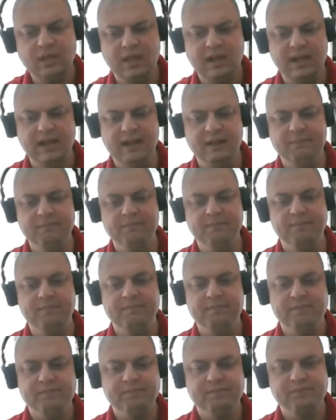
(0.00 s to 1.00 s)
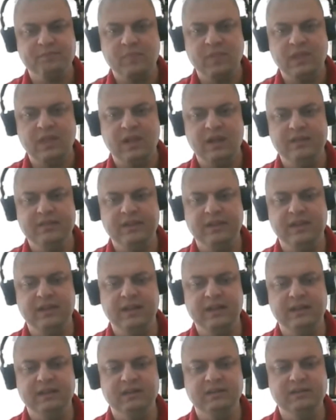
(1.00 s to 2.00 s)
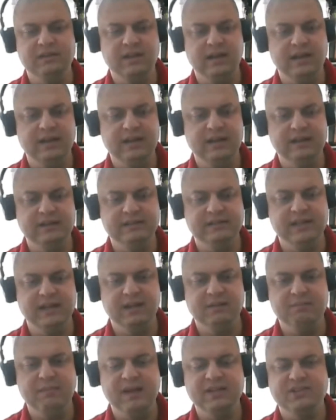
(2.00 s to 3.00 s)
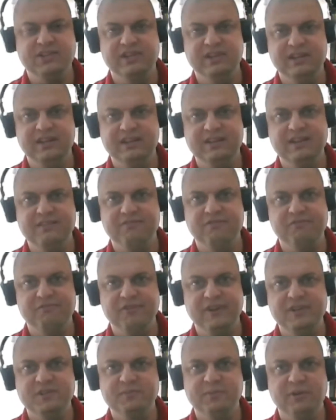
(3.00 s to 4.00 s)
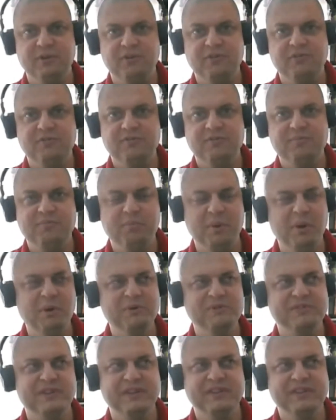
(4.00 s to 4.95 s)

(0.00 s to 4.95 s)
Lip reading: I think I had mentioned in a different Facebook post, I